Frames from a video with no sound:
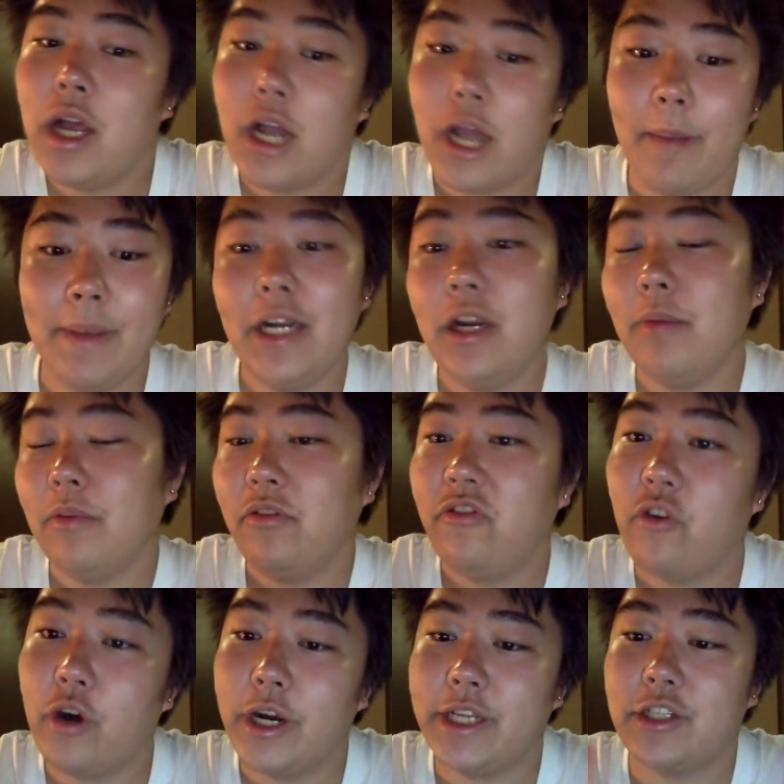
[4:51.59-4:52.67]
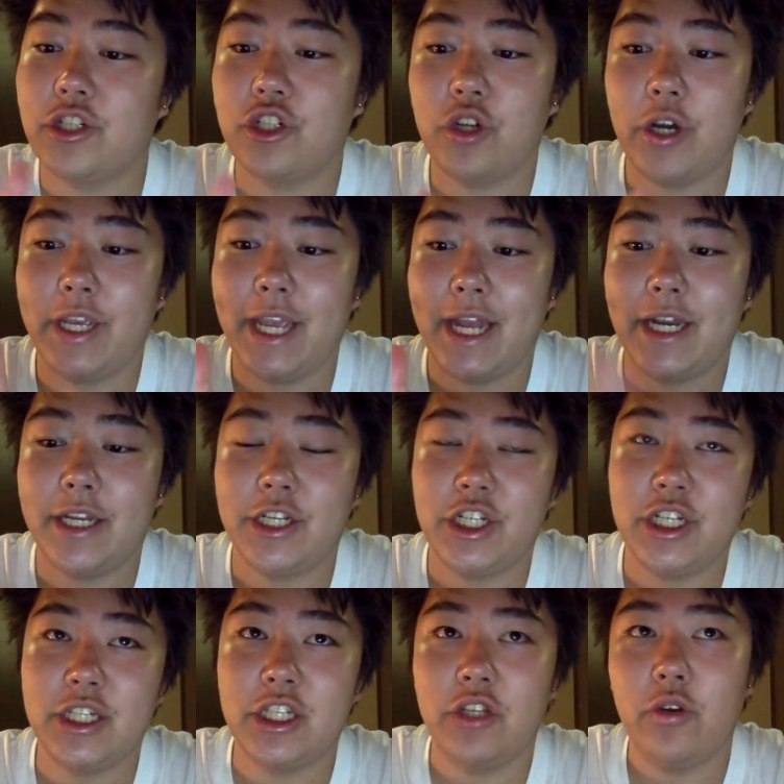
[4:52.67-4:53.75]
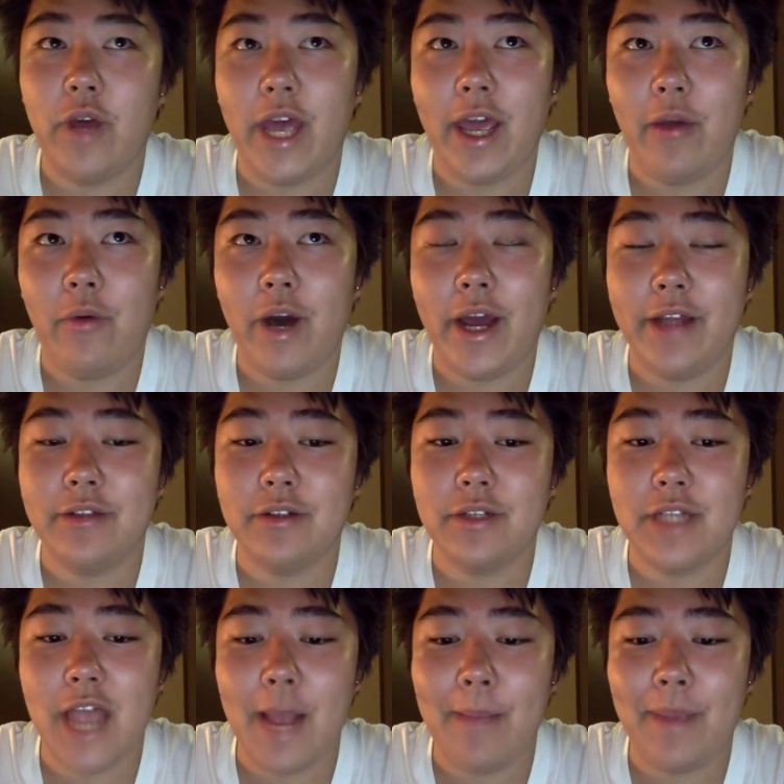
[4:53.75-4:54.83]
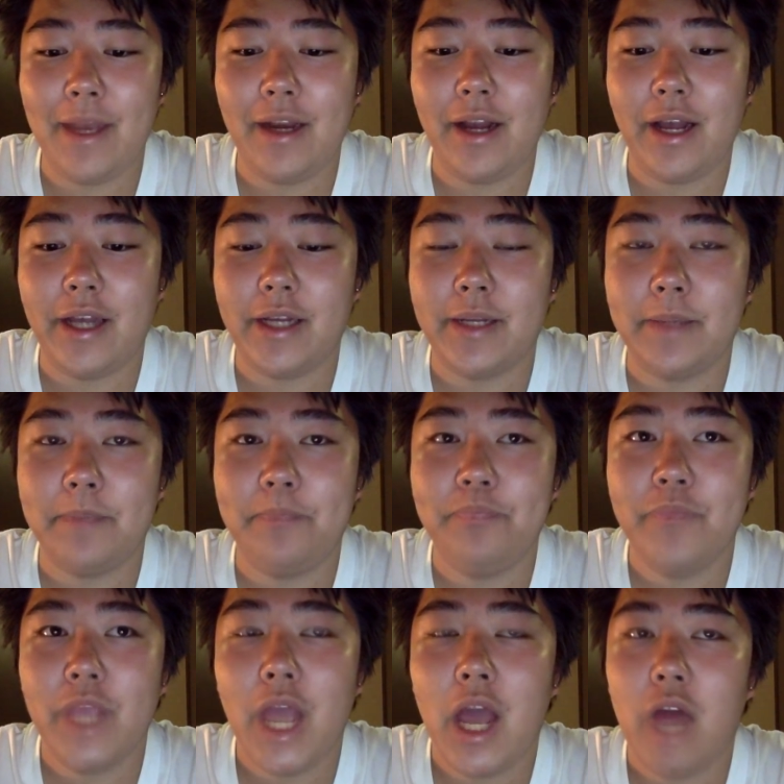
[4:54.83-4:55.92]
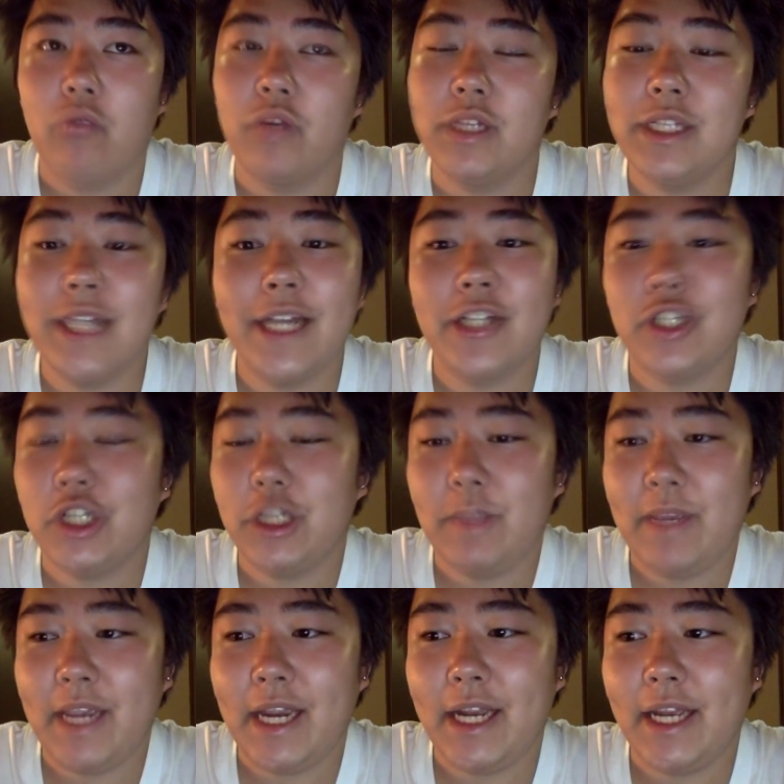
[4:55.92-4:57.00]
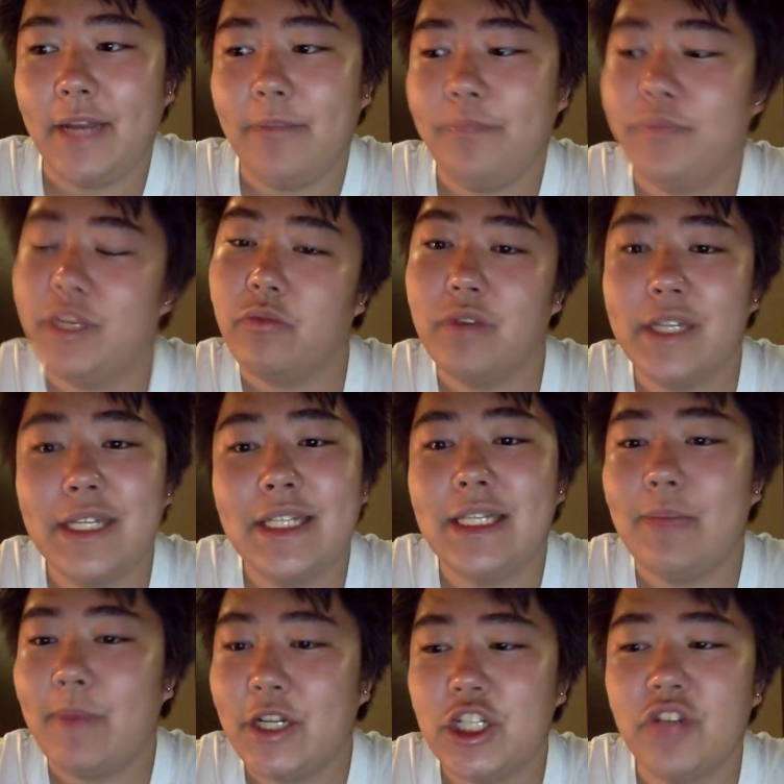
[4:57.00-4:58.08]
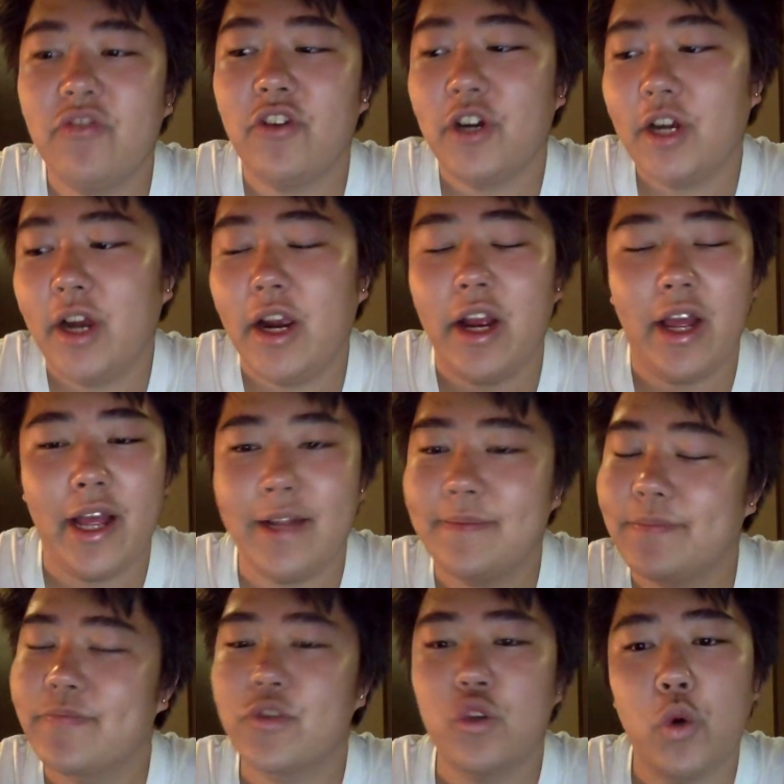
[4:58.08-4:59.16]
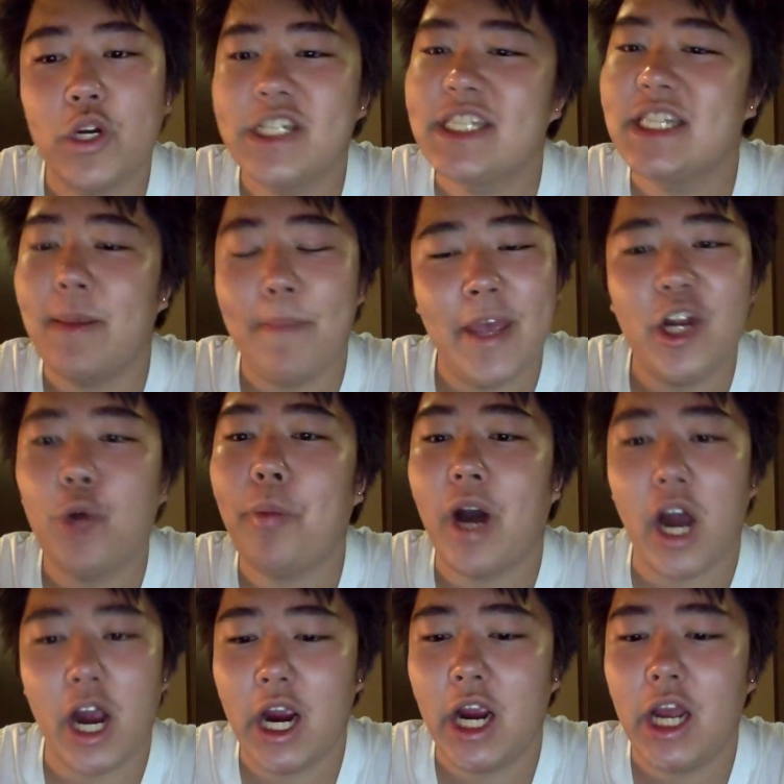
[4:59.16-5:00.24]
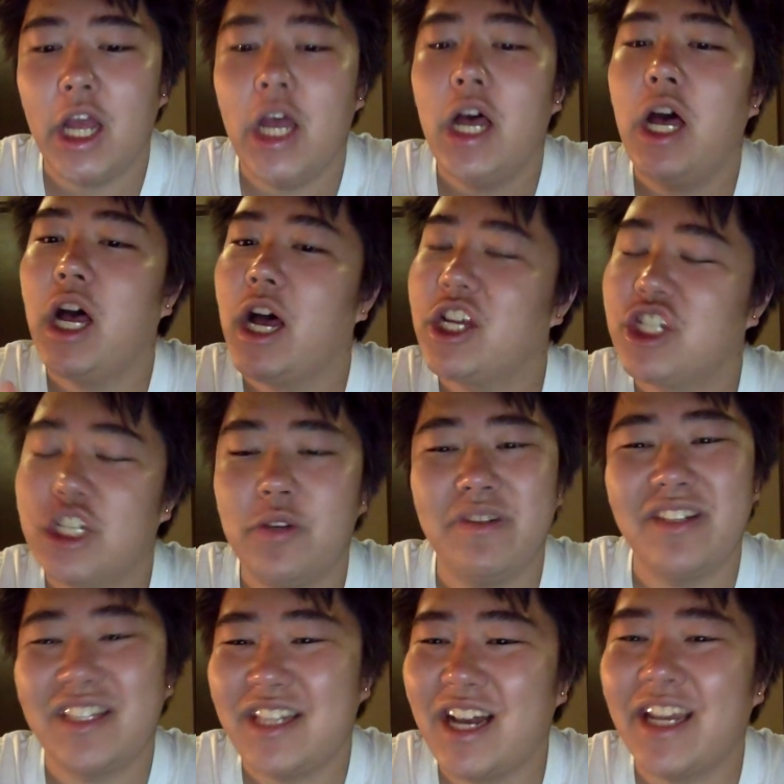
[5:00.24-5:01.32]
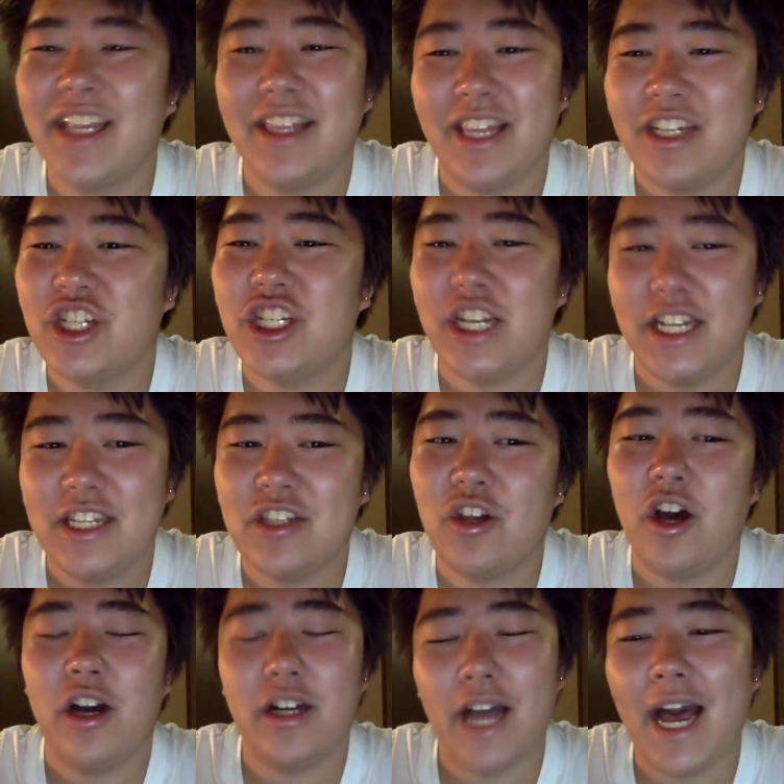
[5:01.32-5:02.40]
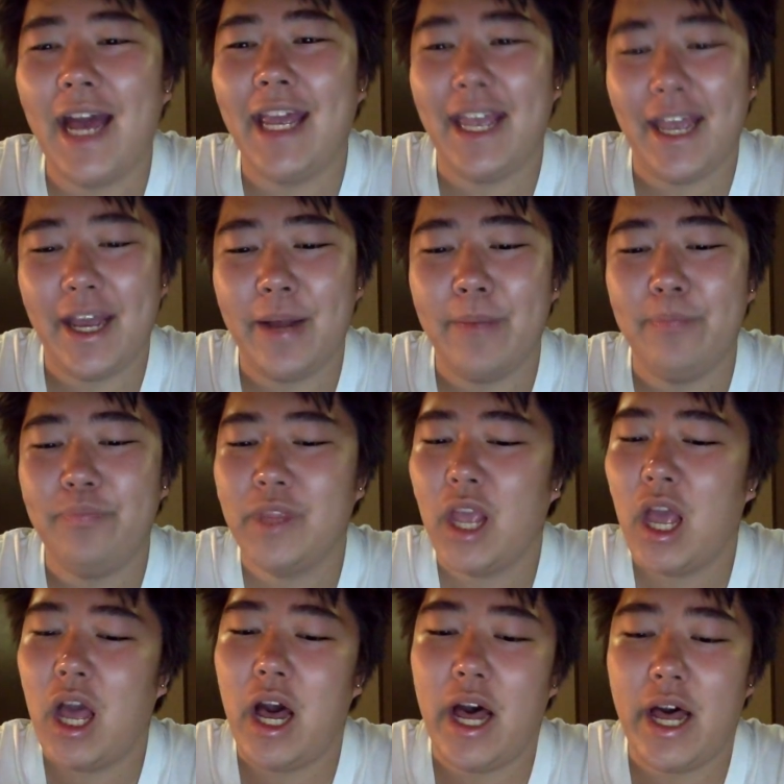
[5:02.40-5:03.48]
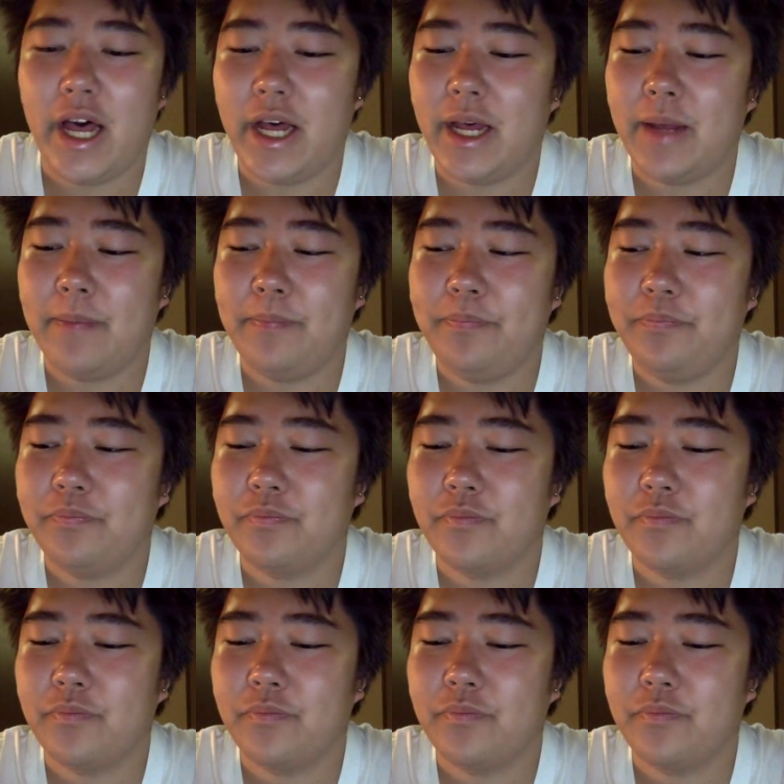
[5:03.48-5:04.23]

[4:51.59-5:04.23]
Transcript: Coming in at number 4 is Choi Yena. She's Yuheiwa Entertainment. Really liked her in the beginning. Didn't really see much of her towards the middle part. She was stuck in the shitty song I Am.